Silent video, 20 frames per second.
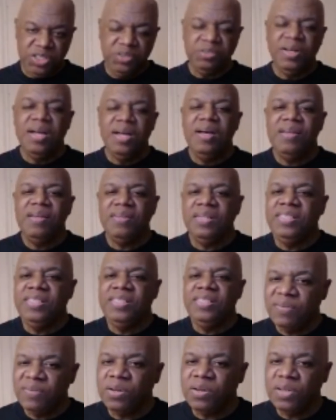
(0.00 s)
you. The
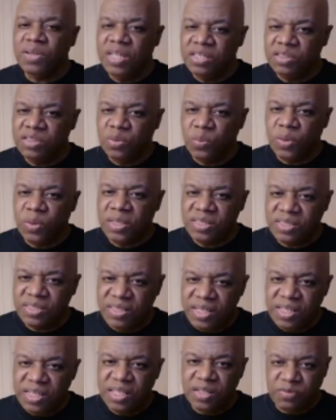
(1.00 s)
devil is the one
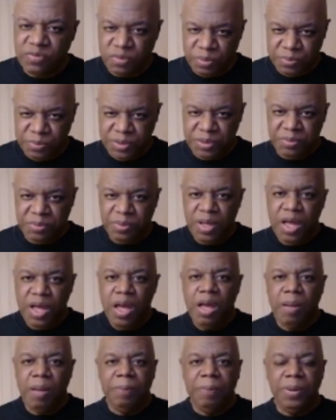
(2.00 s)
stealing from you.
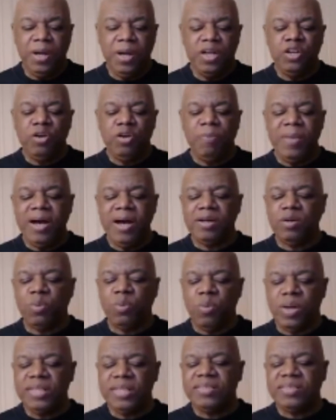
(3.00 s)
But no matter
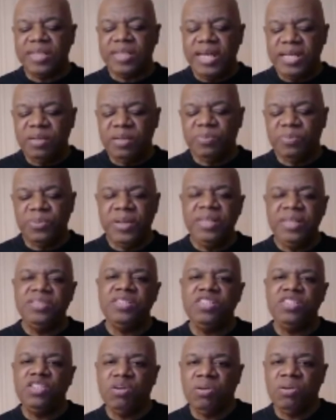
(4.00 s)
what Satan
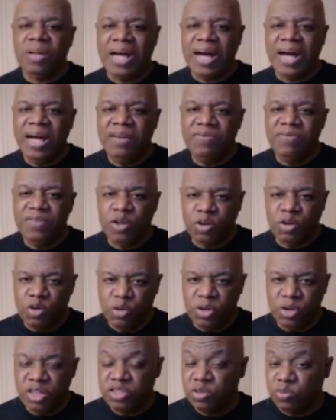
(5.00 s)
brings in your life,
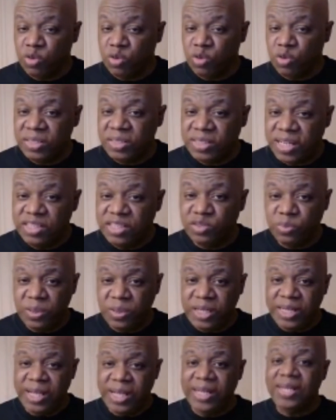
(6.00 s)
according to Romans eight
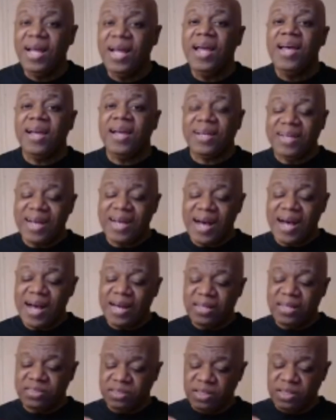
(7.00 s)
twenty-eight,
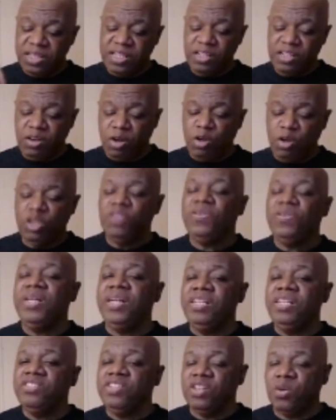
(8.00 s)
God is going to get a hold of it,
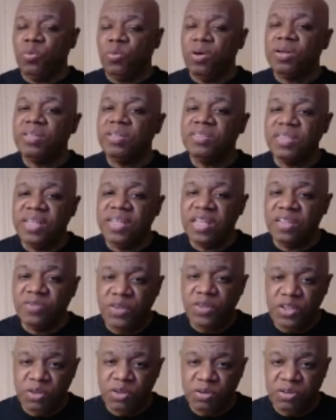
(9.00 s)
and he's going to work it together
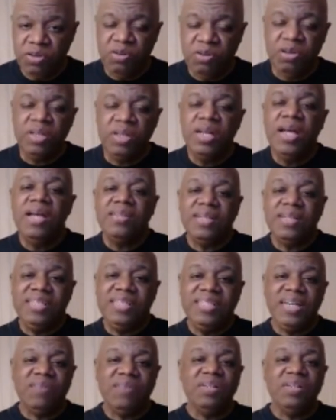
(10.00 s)
for your good. The
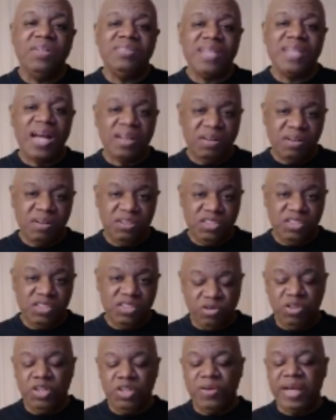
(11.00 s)
devil is not going to
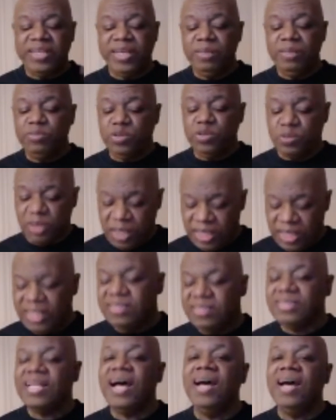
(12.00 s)
destroy you. I came to
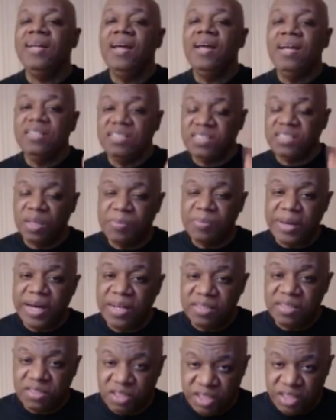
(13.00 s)
release that to
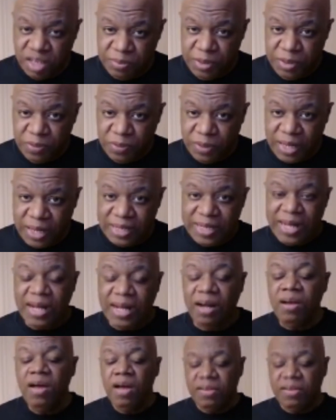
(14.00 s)
somebody that's looking at me right
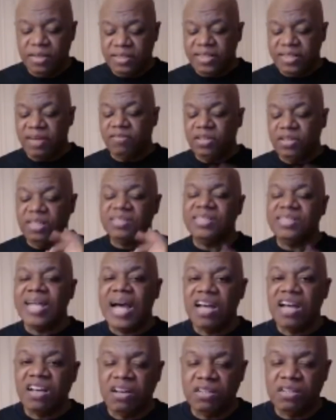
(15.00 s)
now. The devil is
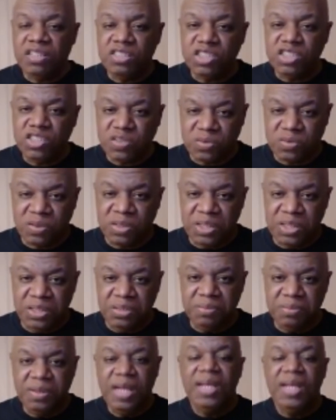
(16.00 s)
not going to destroy
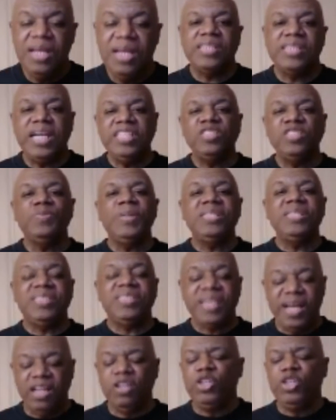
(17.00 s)
you. Satan's been
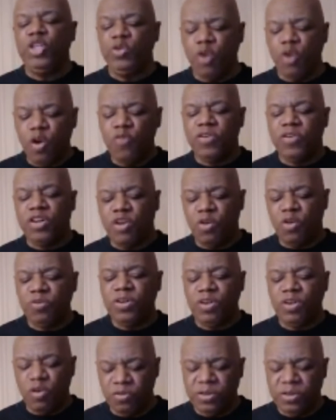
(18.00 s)
telling you over and
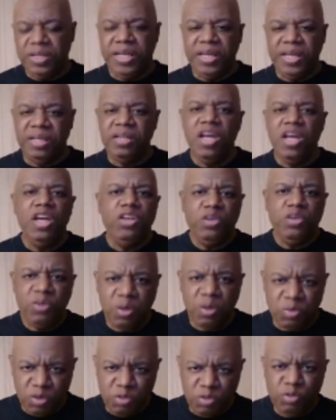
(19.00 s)
over and over again, you're
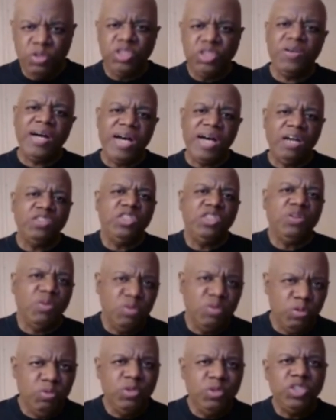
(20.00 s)
going to lose your house, you're
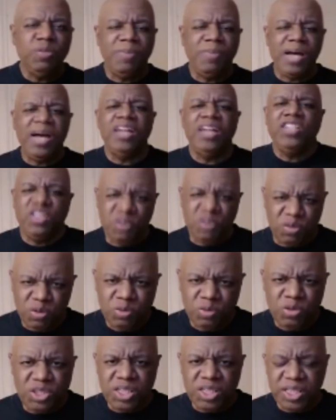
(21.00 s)
going to lose your mind, you're going
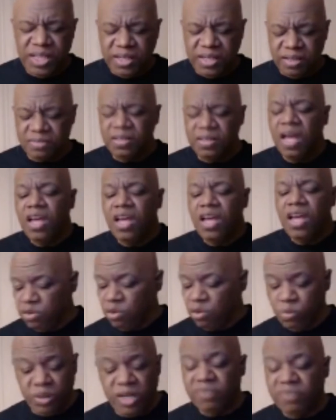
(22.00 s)
to lose your kids, you're
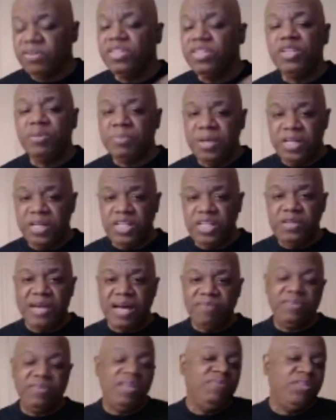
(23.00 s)
going to, whatever little money you
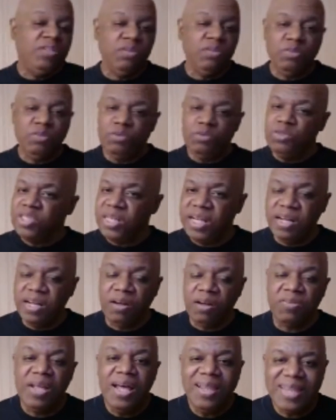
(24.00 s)
have left, you're going to lose your
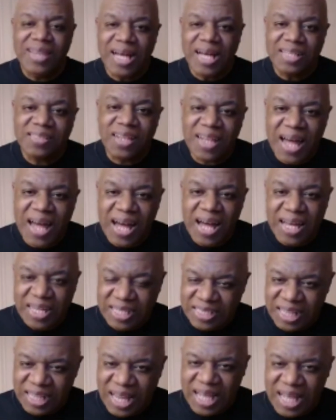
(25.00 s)
health. That's a lie.
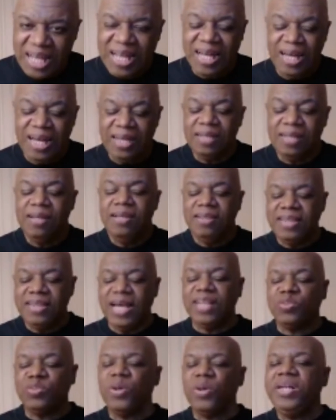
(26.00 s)
He's lying.
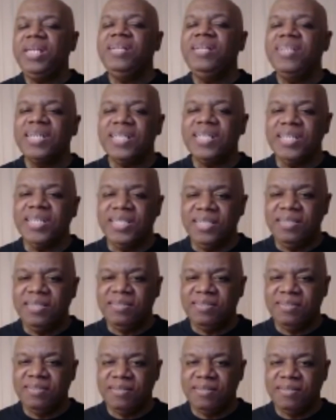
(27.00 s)
That's what he
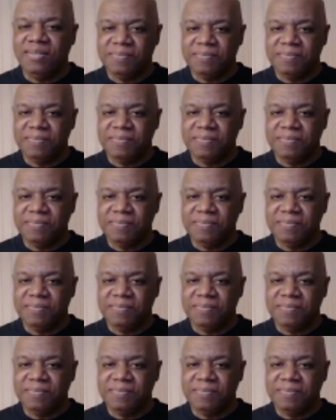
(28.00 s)
does.